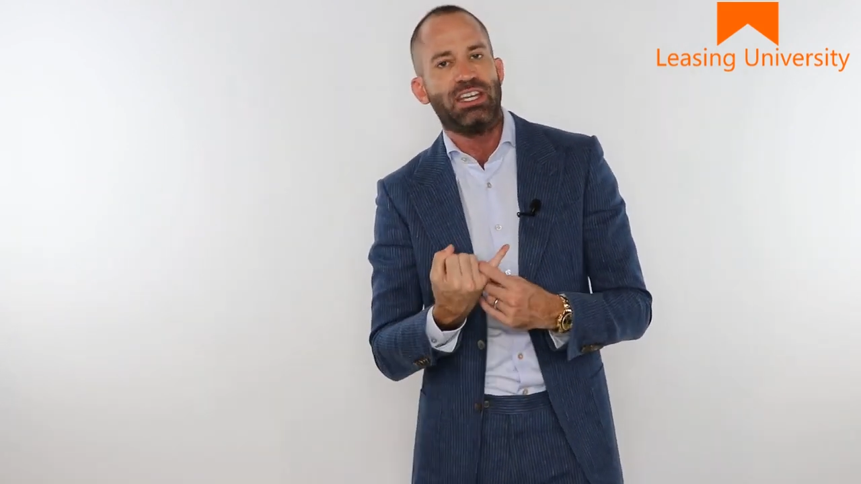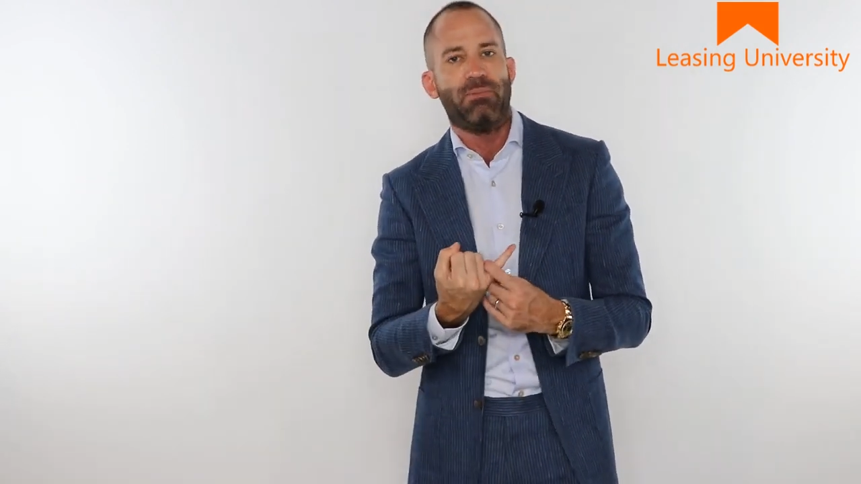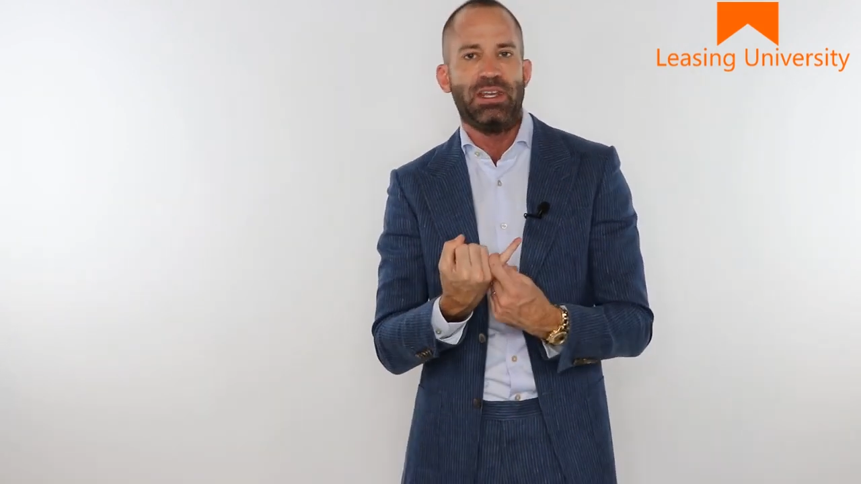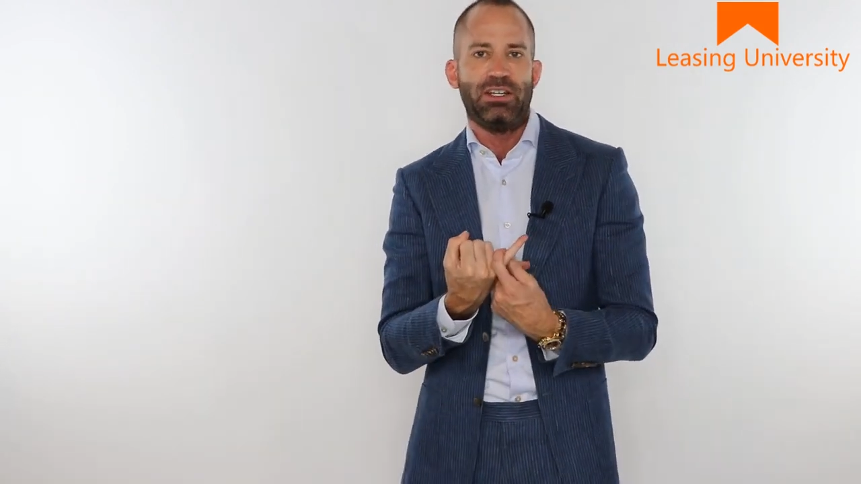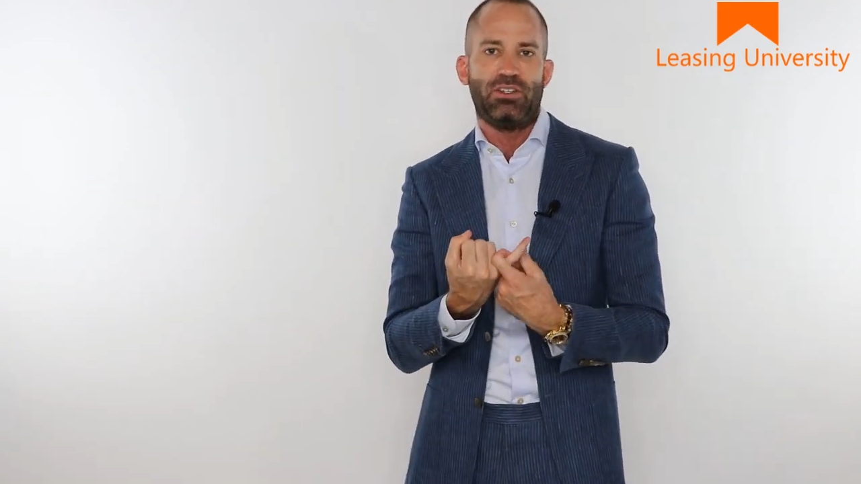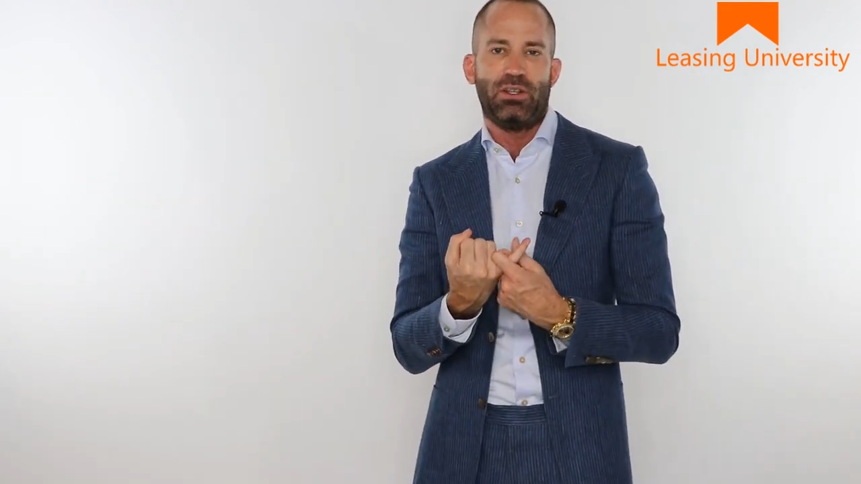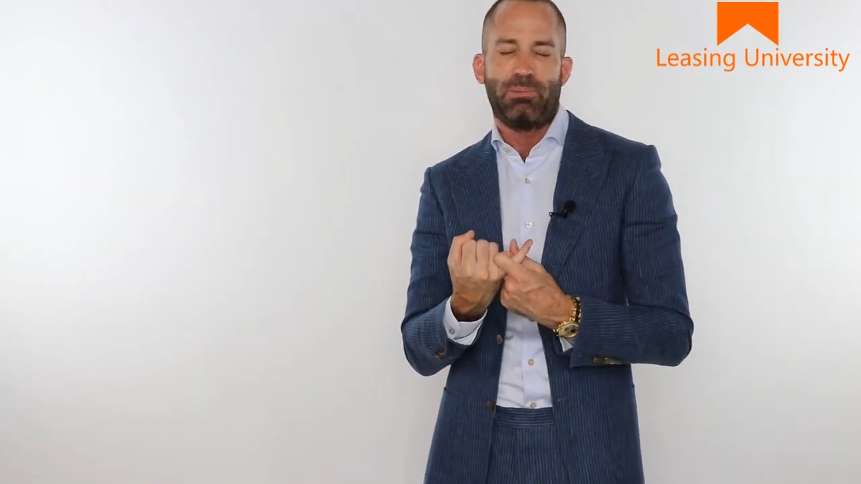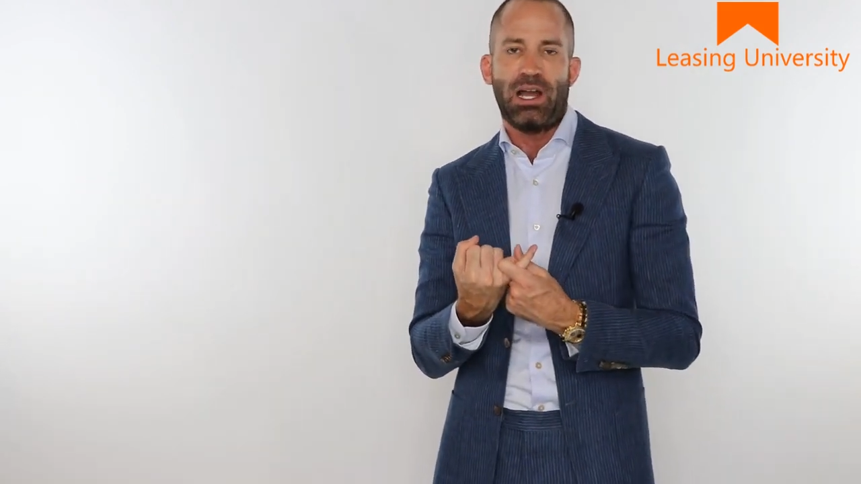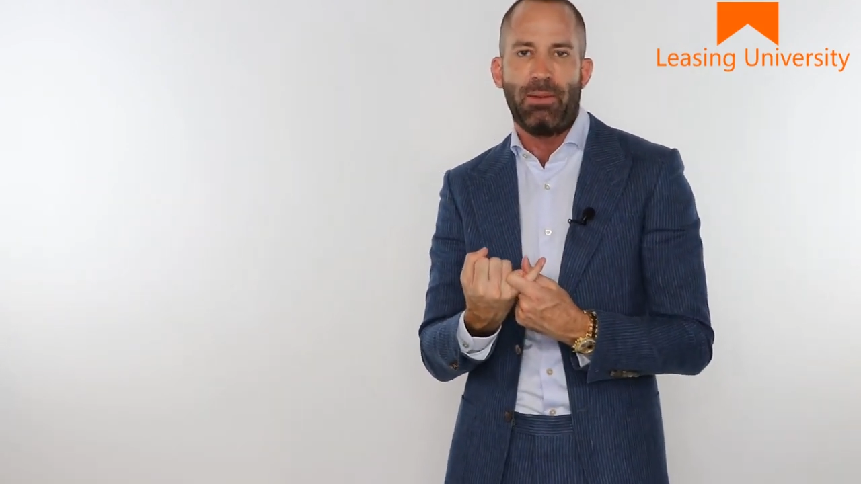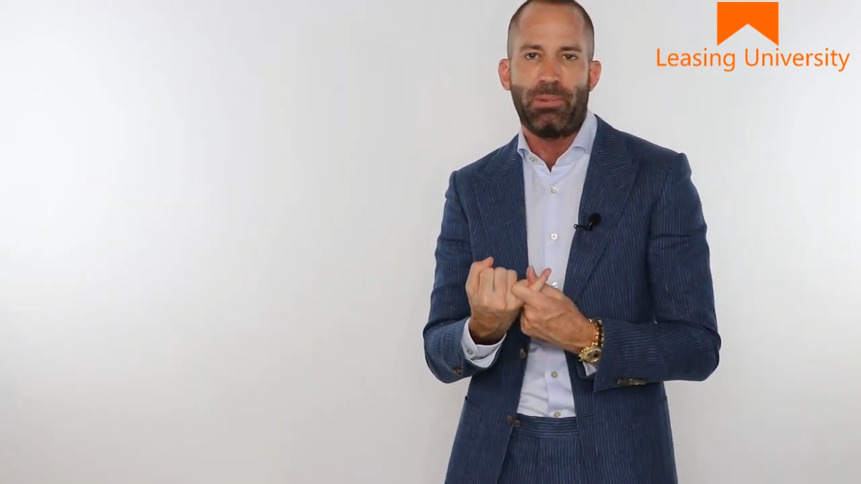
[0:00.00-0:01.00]
committed to the
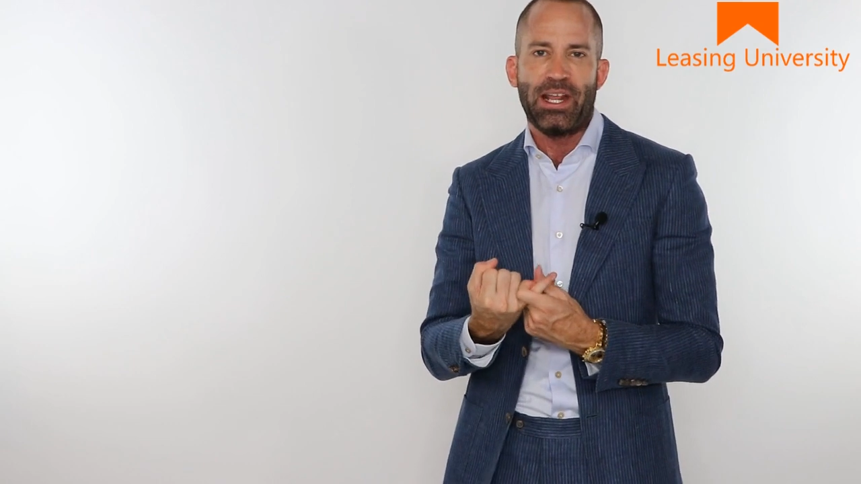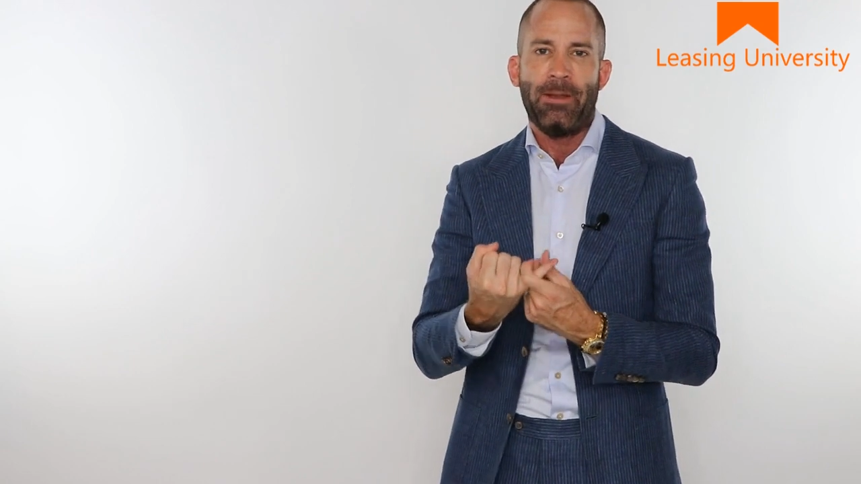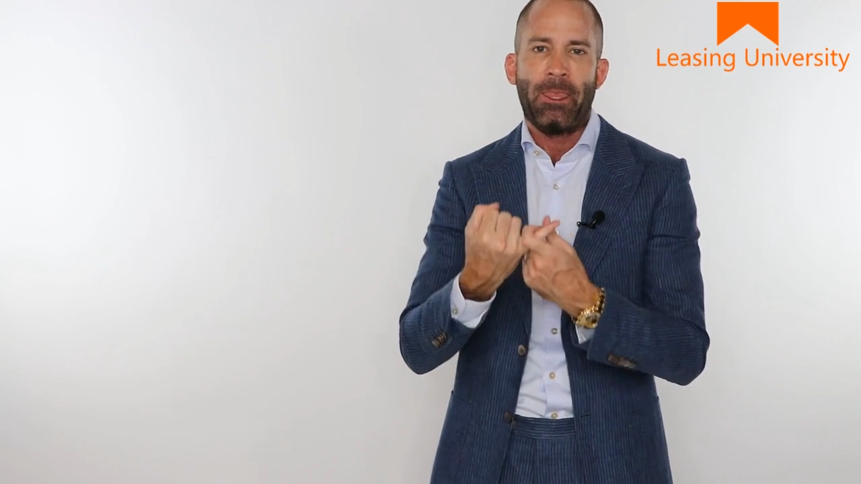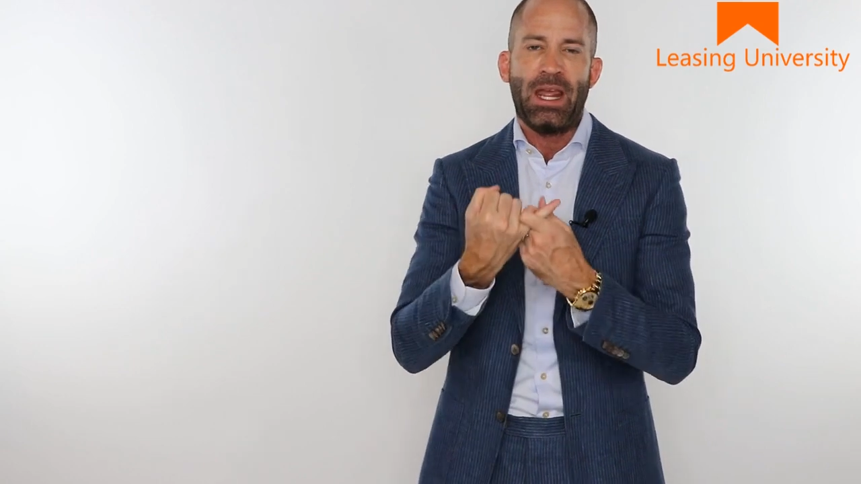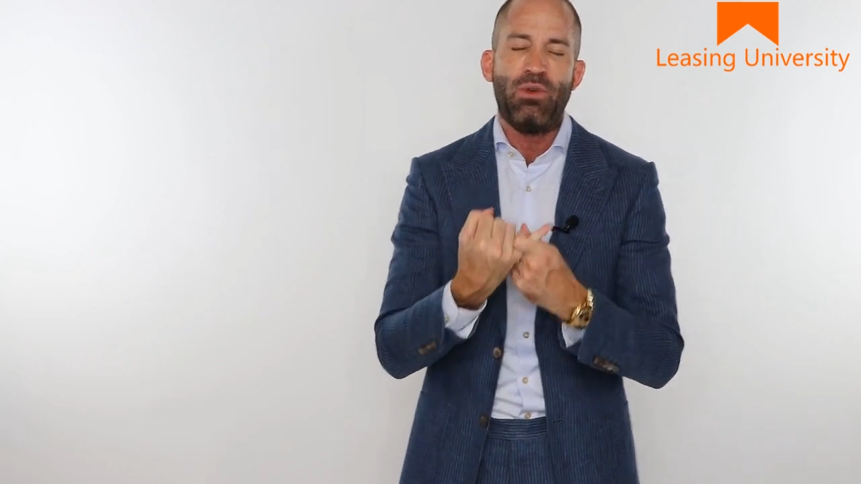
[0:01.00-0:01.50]
property